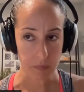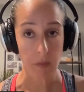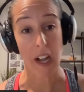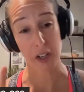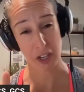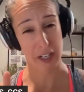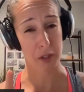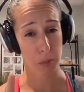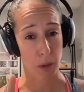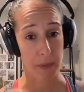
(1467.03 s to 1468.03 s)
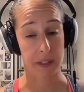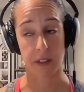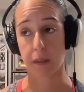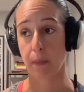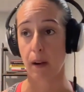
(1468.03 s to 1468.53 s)
Actually, I got two more
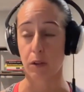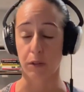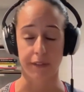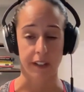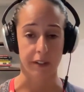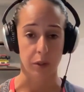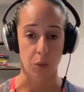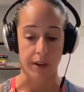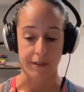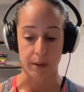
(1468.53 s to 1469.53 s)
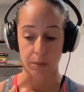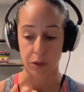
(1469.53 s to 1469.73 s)
pieces. Baroreflex is one of them.